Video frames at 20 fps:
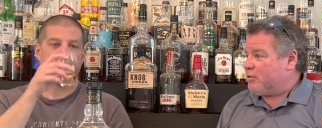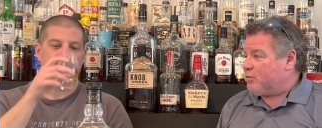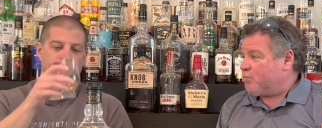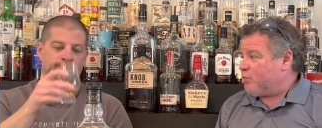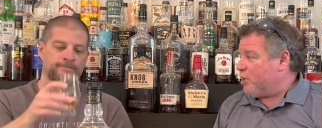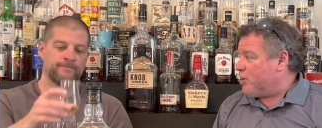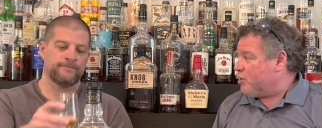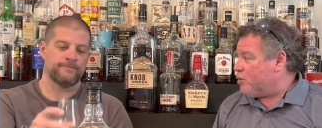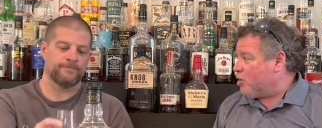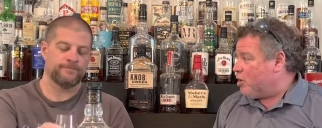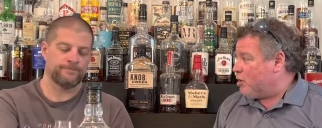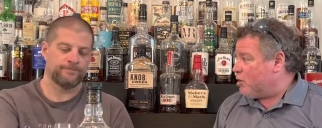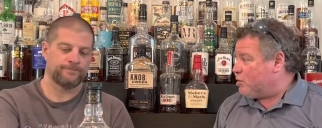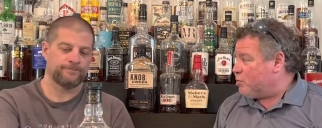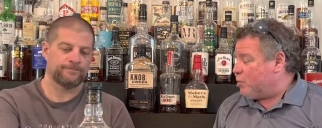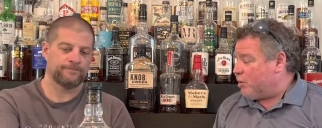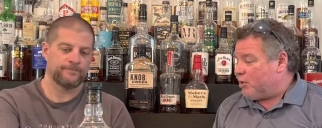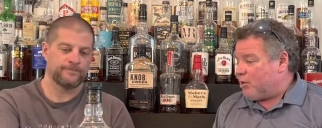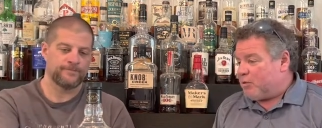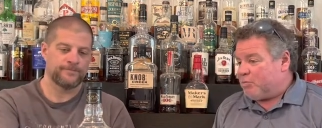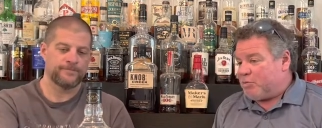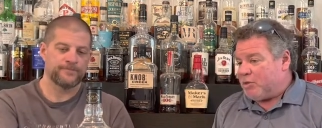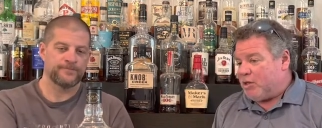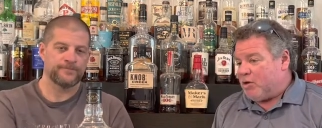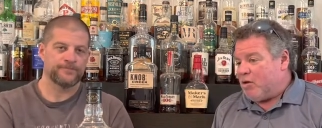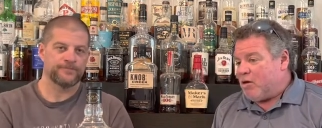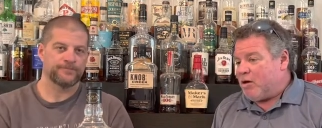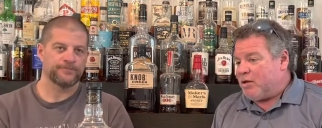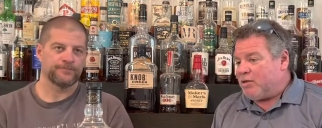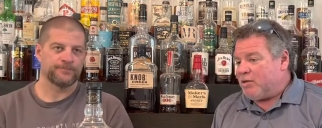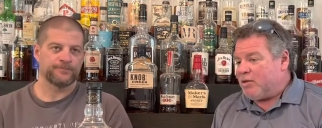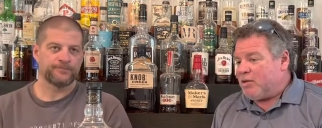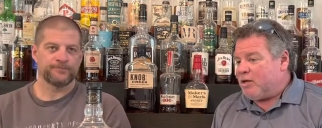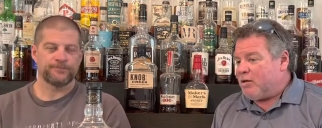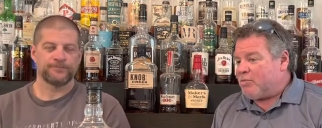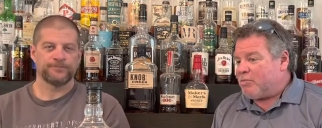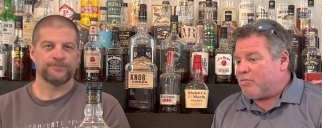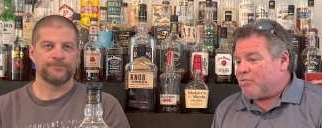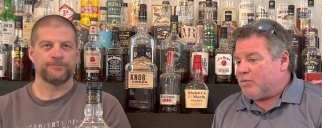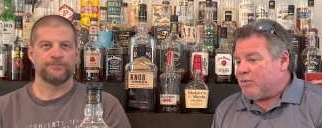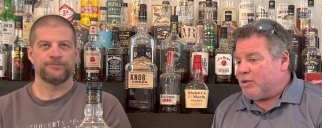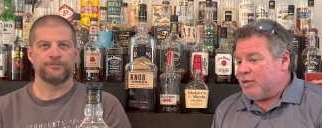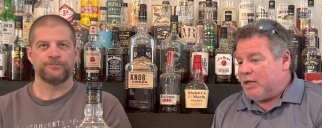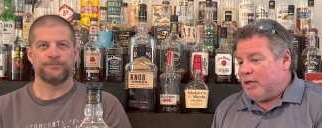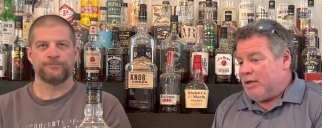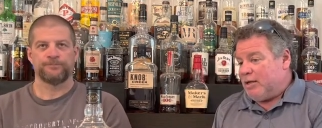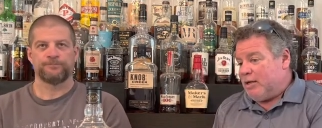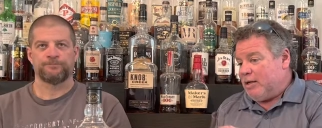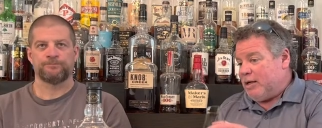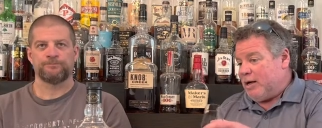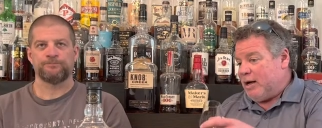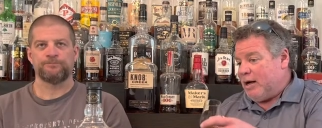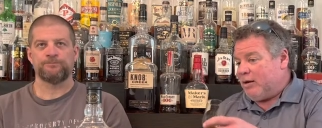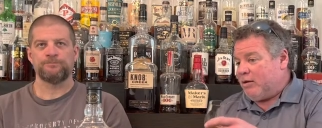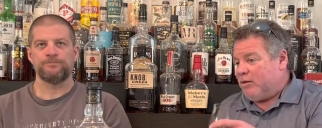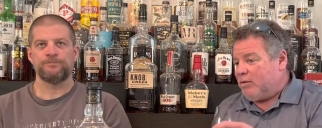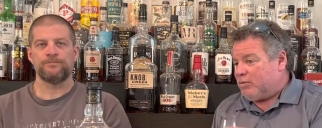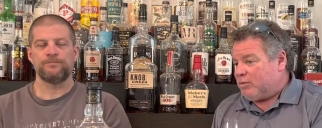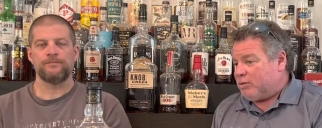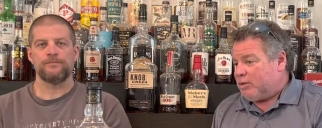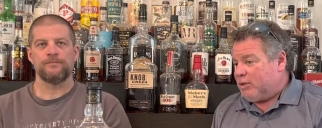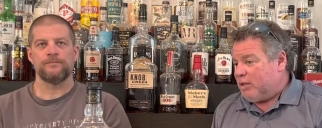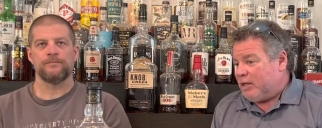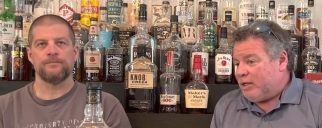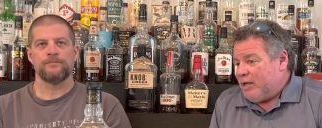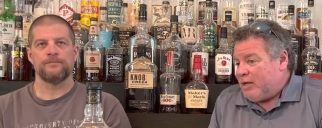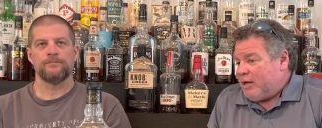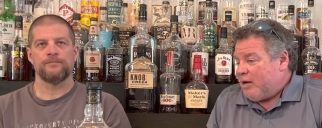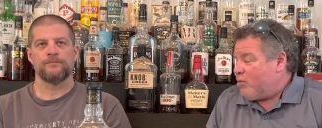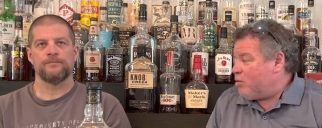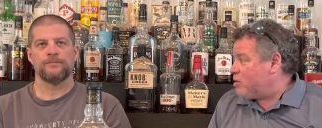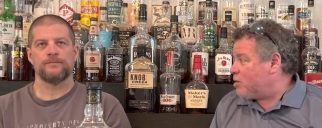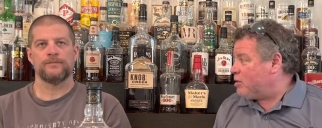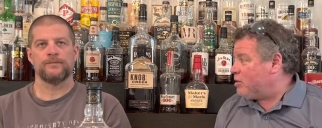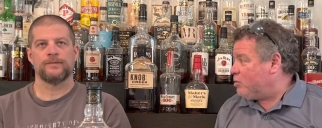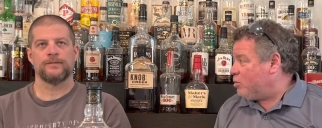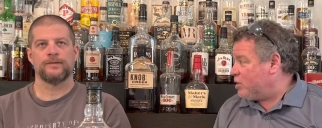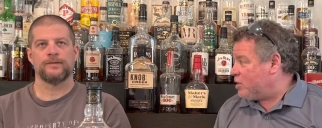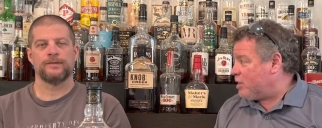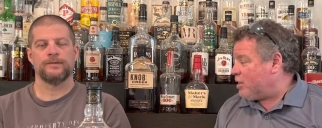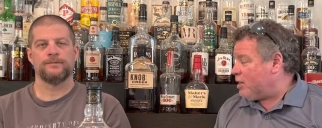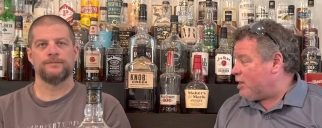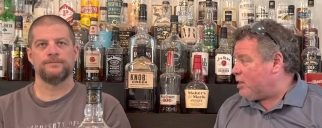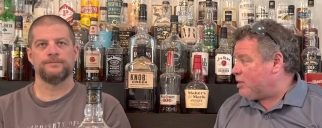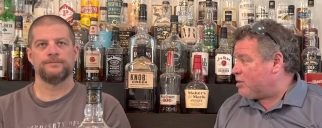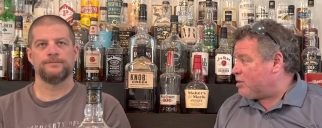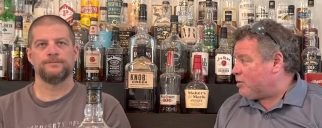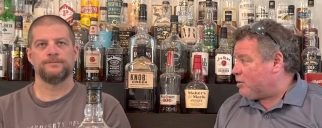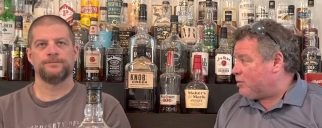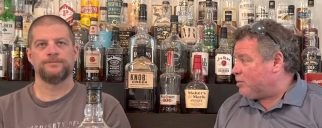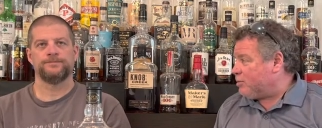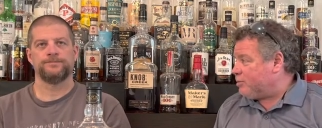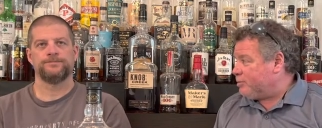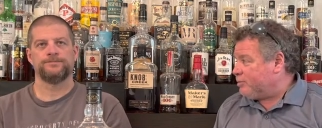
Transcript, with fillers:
Speaker 1: big Mhm. jugs, but beyond them, I don't know. Again, I wasn't the whiskey guy, so